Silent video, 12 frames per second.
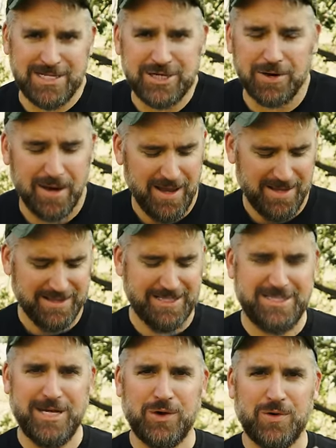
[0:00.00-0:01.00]
unless you're
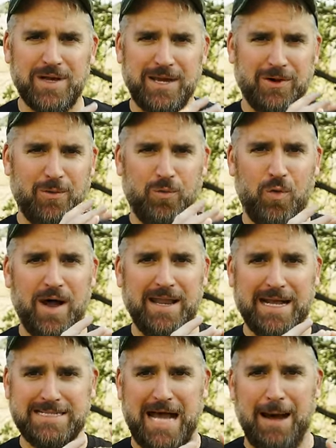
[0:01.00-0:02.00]
zeroing your
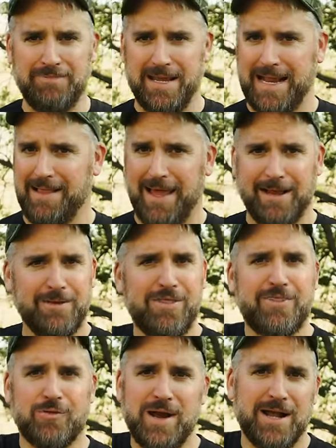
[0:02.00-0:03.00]
1X optic at like
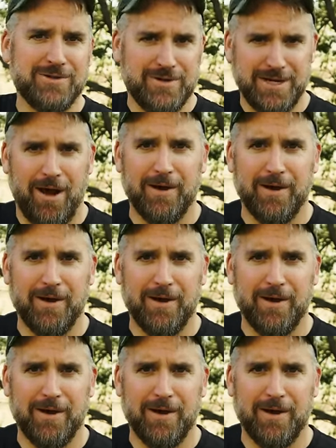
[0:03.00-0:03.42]
300